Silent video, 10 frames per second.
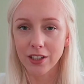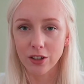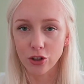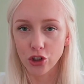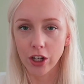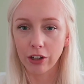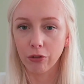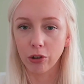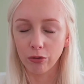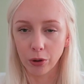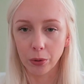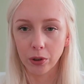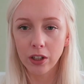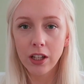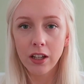is the general
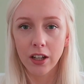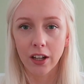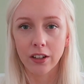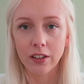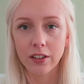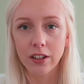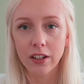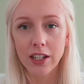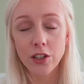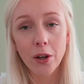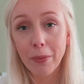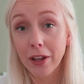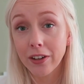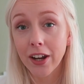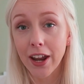rule. And it's not
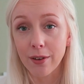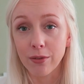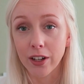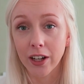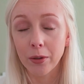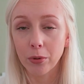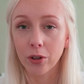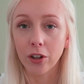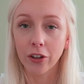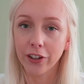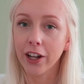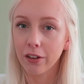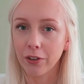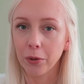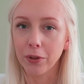bath night every night, but on the night
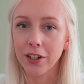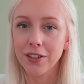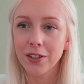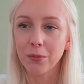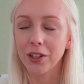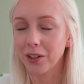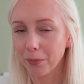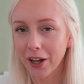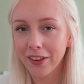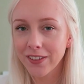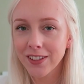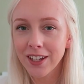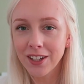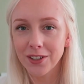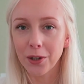I filmed this, we did baths.
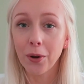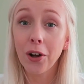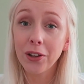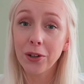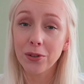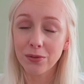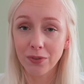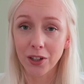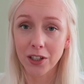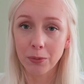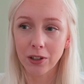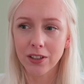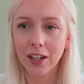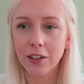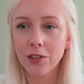So Ollie goes first
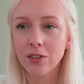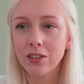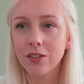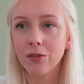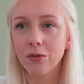because Alice doesn't